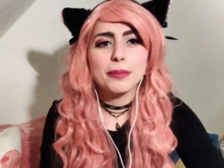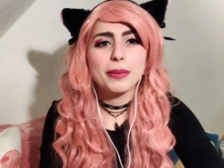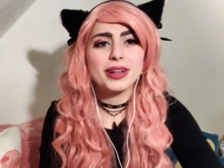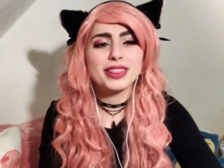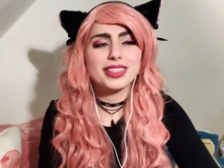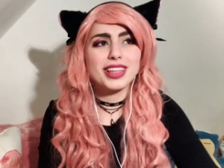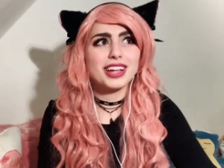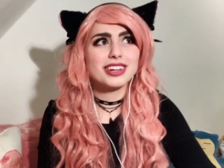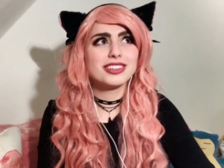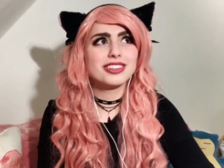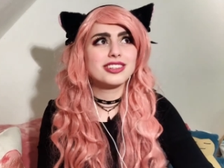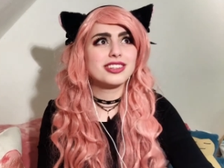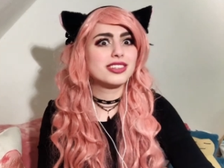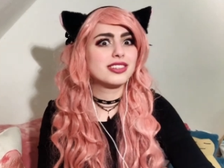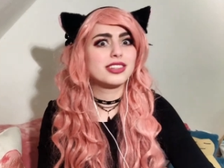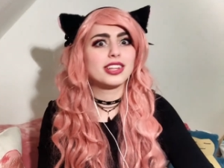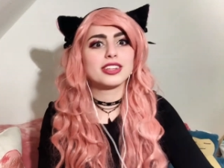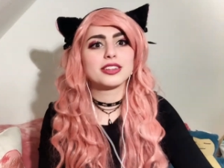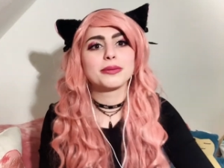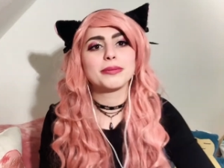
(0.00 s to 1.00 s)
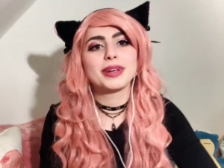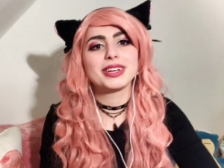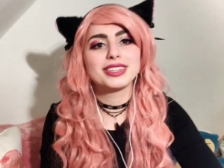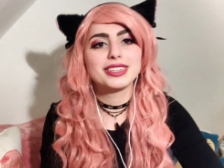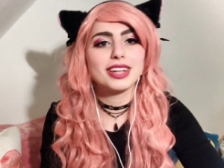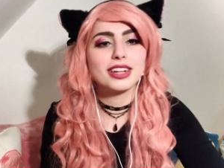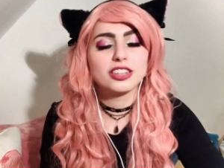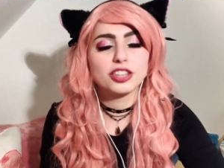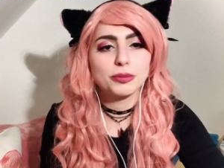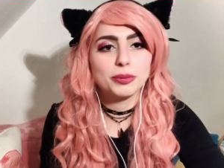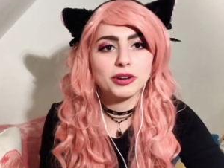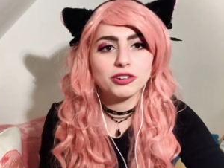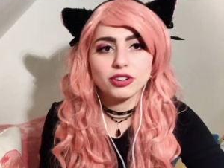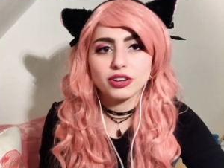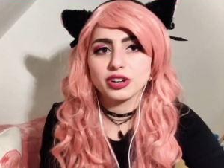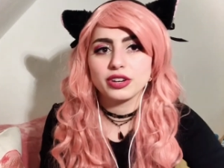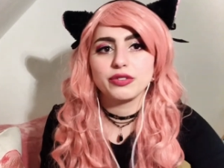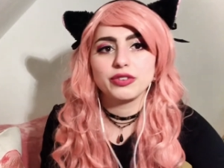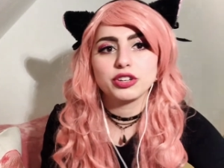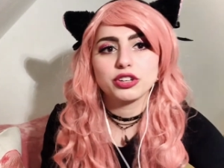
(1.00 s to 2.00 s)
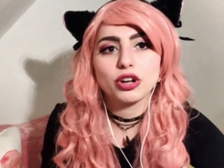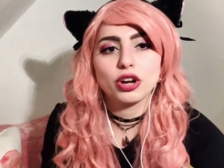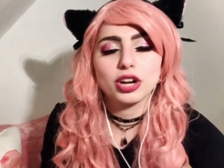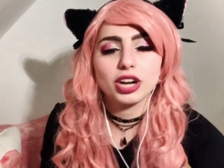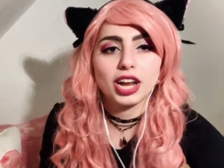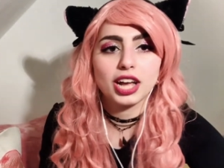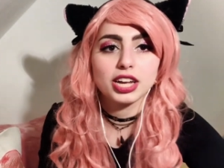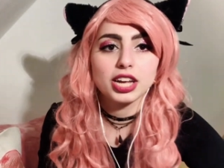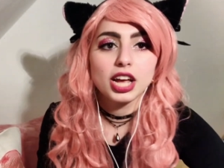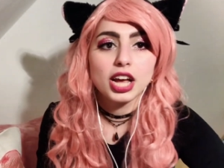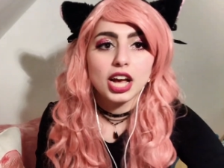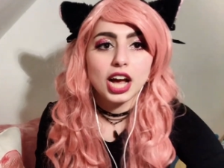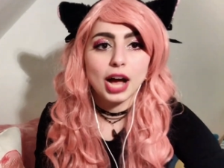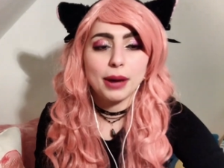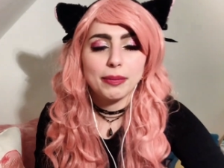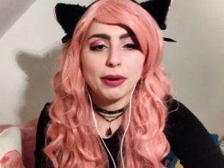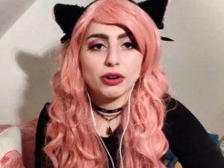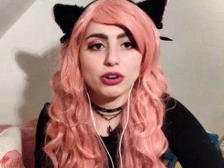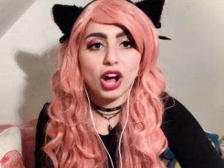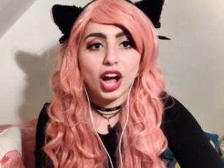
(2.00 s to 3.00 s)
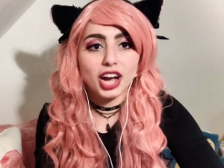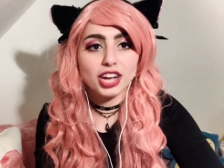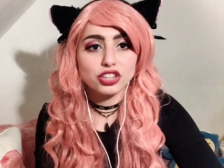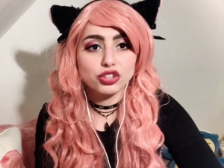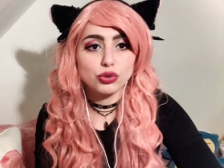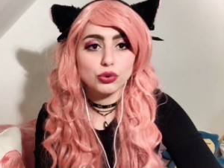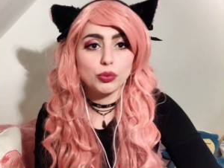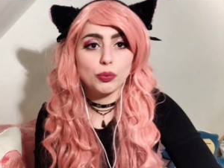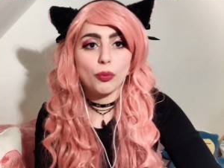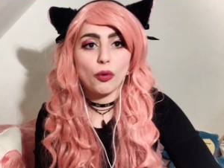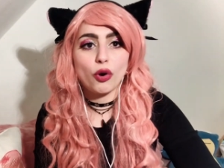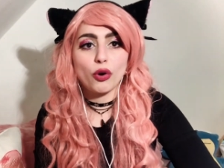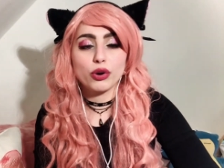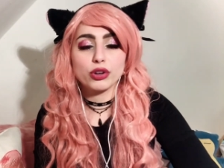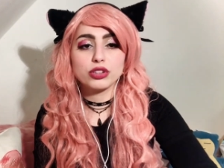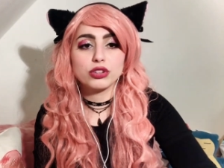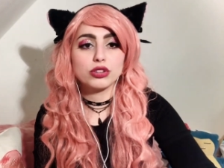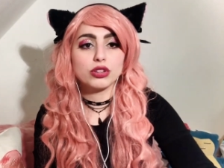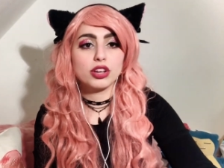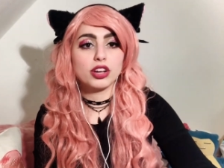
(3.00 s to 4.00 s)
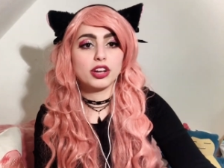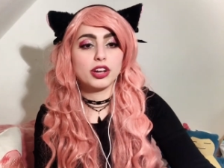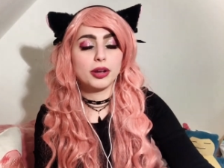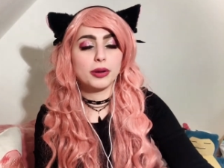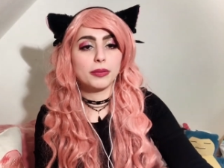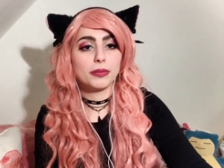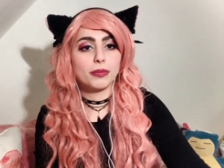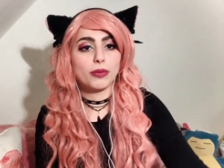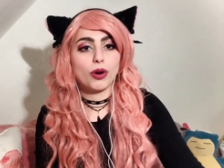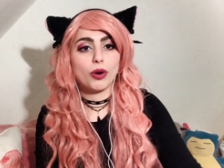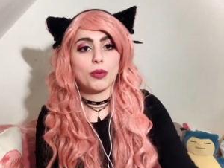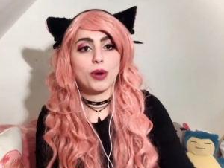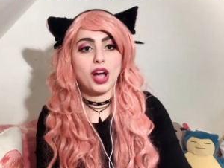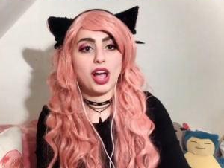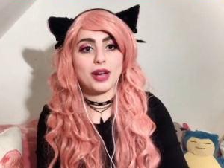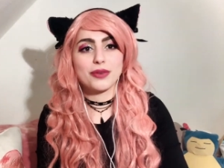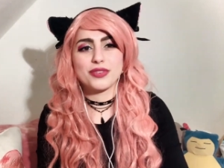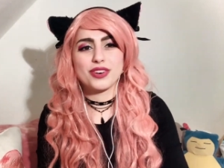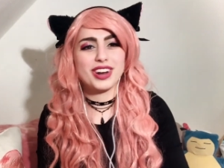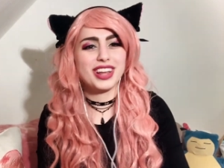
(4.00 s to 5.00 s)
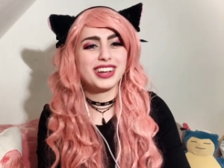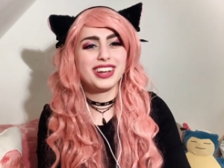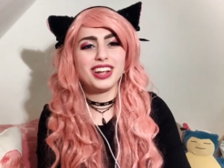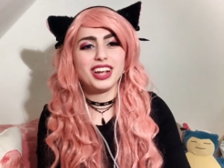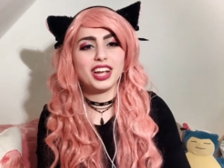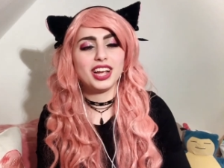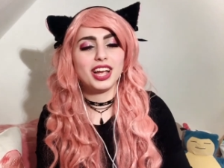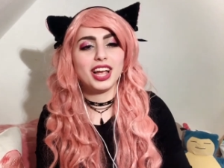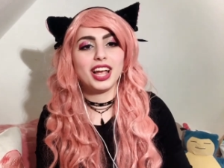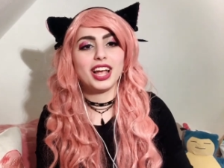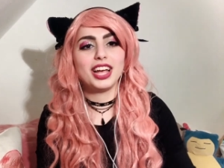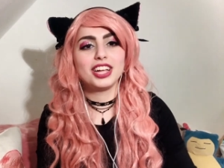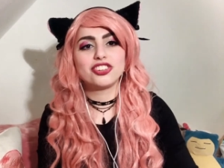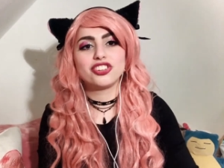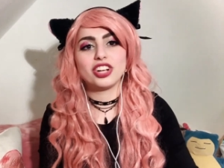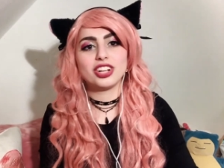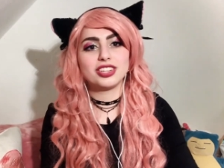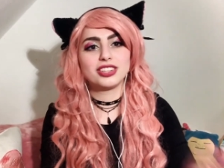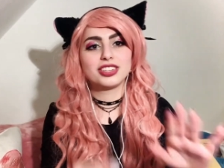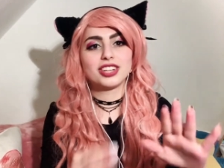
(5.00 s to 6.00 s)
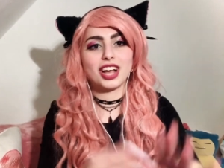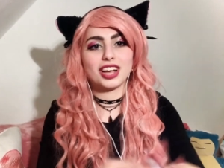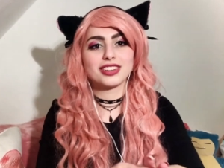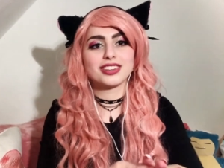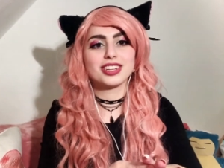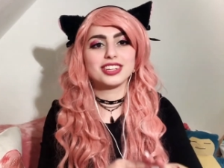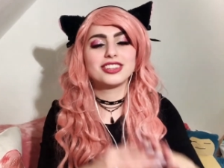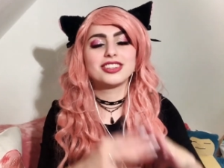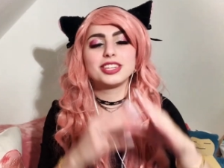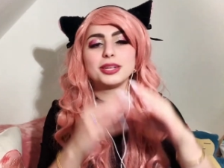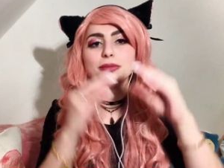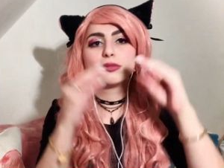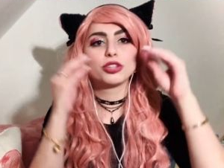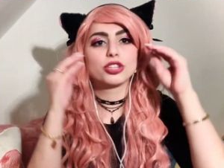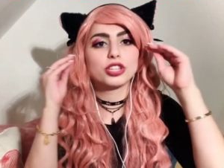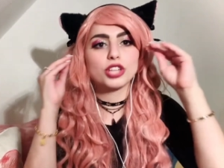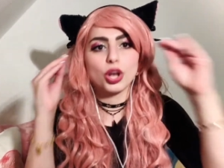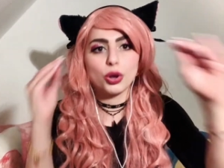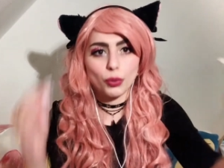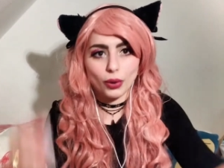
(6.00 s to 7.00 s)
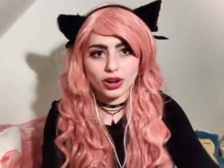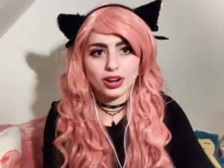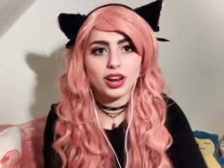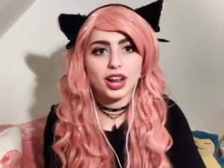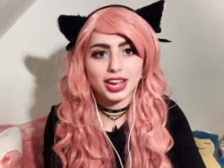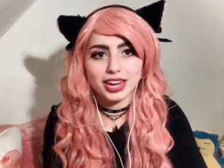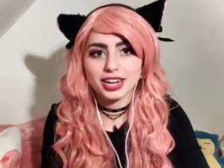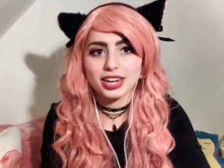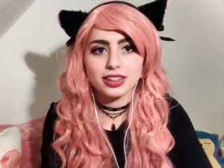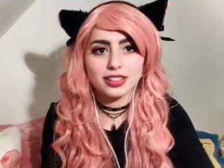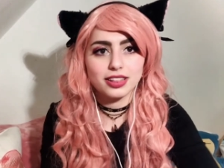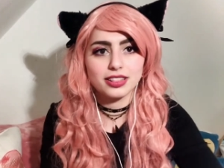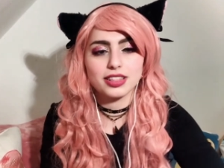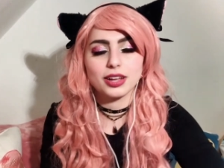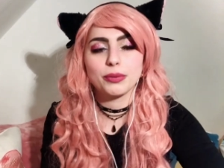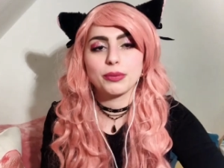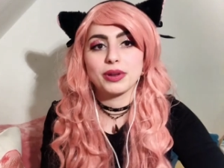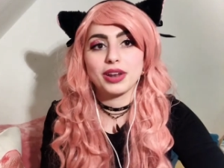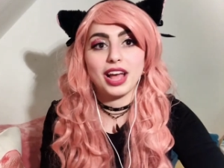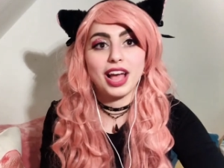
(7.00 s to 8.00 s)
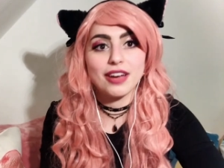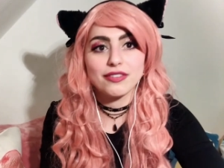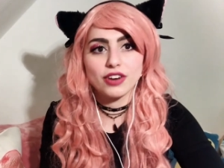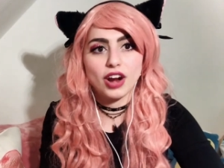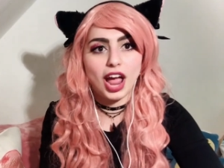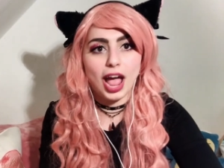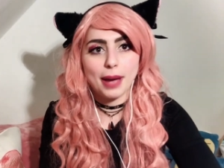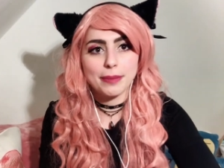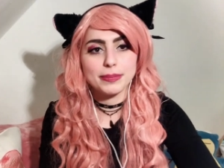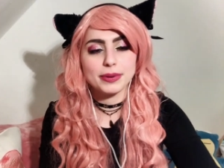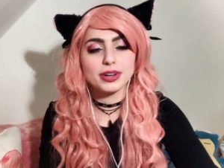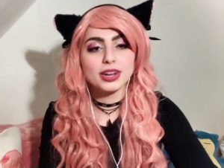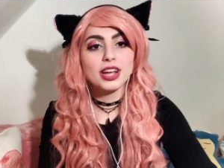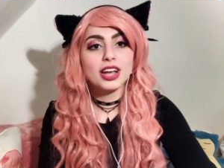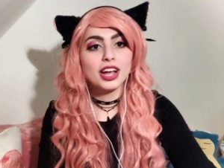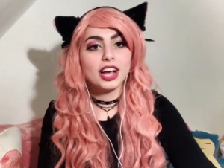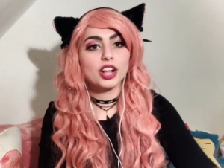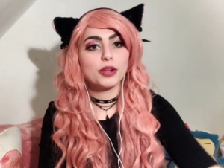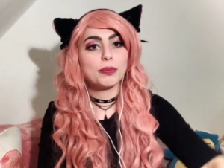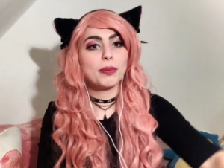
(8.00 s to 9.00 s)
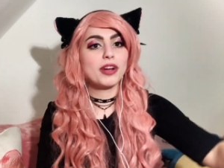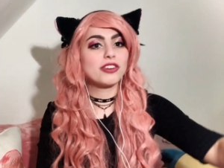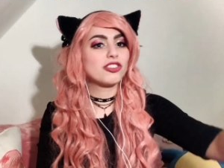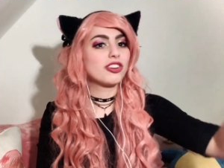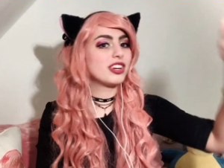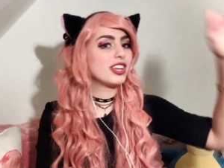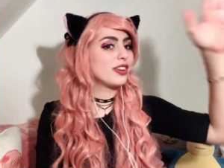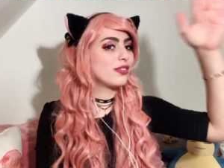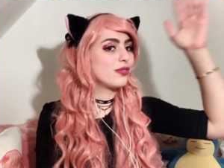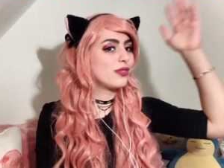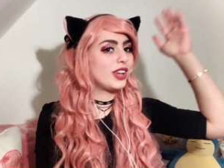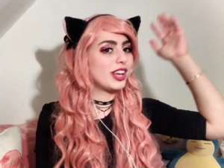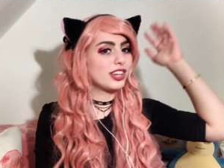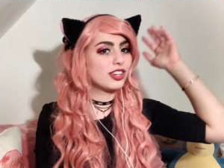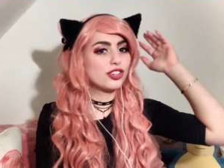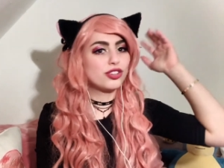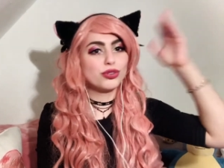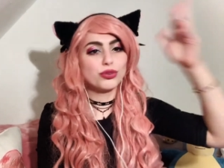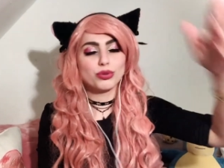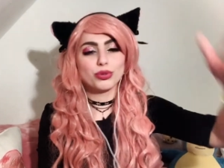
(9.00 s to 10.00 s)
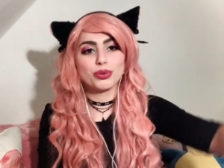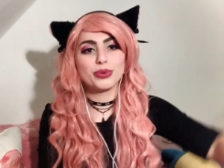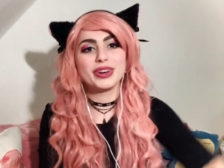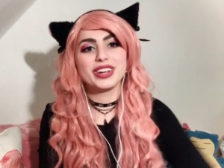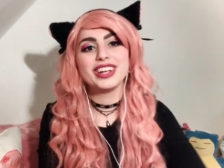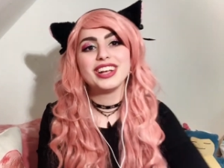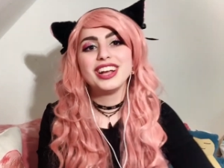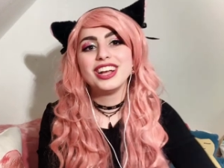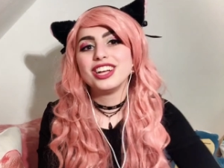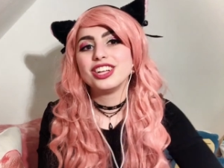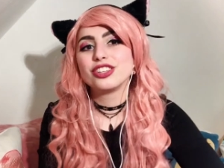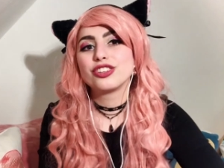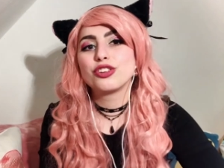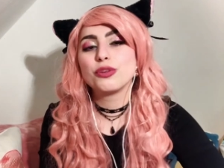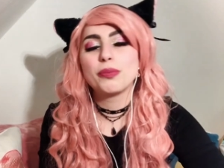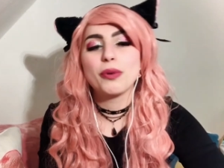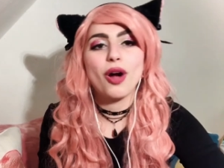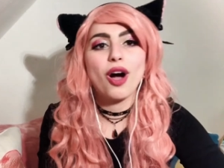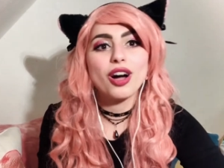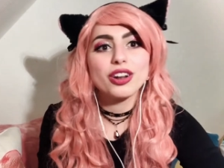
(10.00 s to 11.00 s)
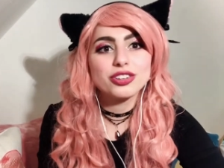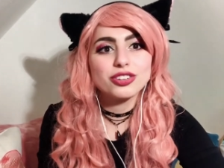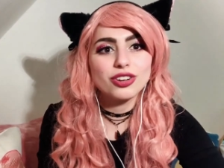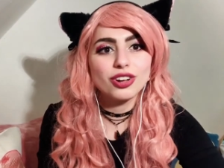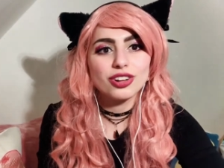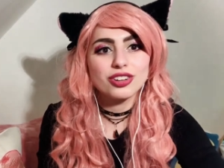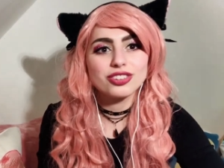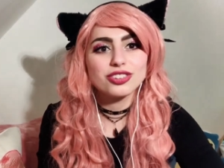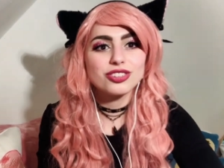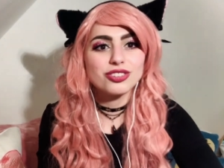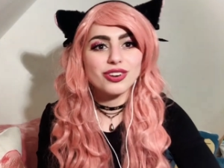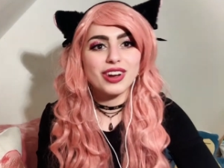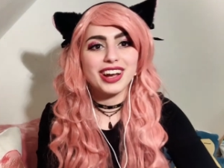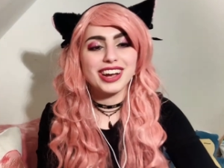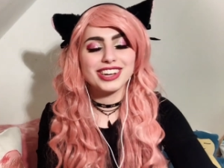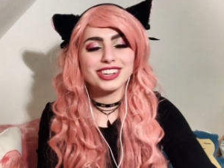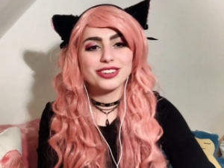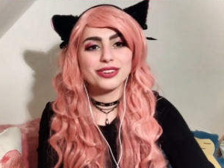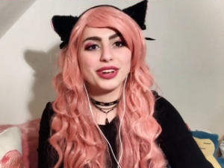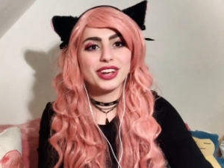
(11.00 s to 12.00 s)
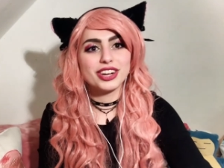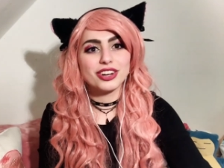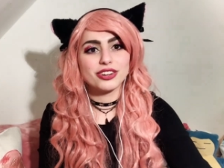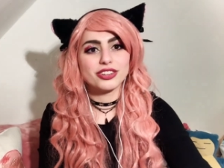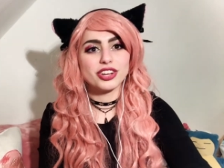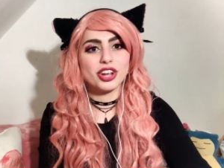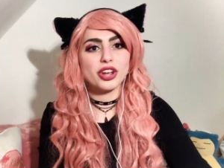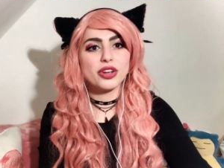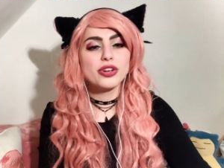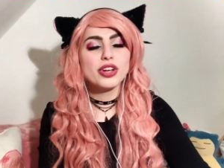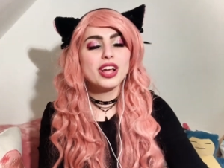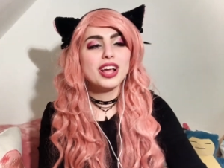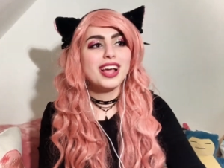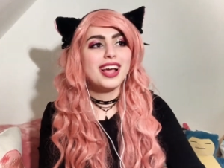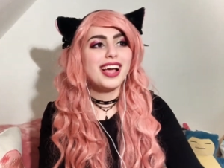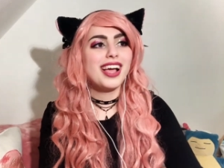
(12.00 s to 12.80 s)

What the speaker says: But that just doesn't make sense, especially if we talk like about high school boys or whatever. Like, it just does. It seems so unlikely that that will ever happen, especially if like 2-3 super hot girls try to hit on you.